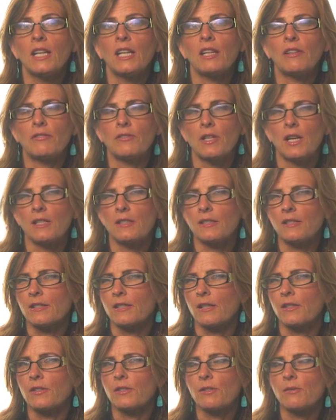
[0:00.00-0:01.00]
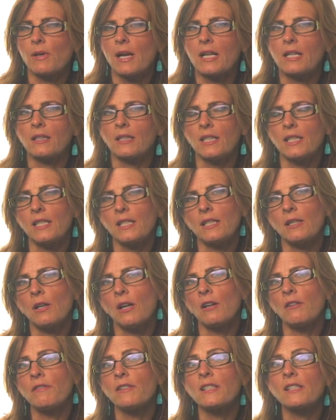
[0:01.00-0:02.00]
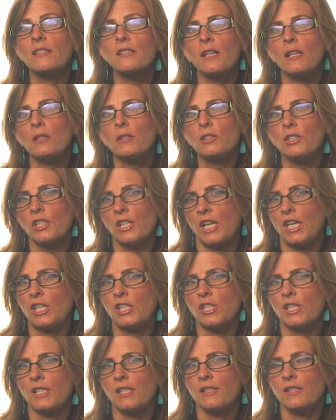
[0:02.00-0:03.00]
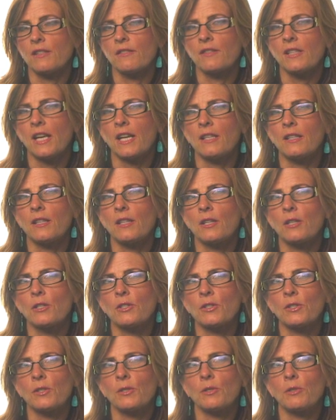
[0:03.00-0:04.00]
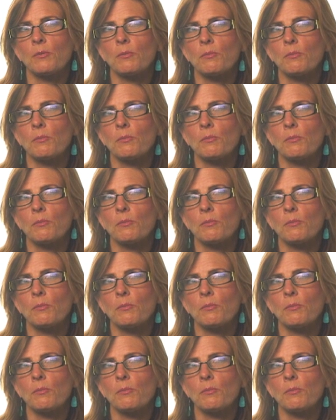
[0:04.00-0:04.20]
if not discussed directly, of subtle changes, of that there's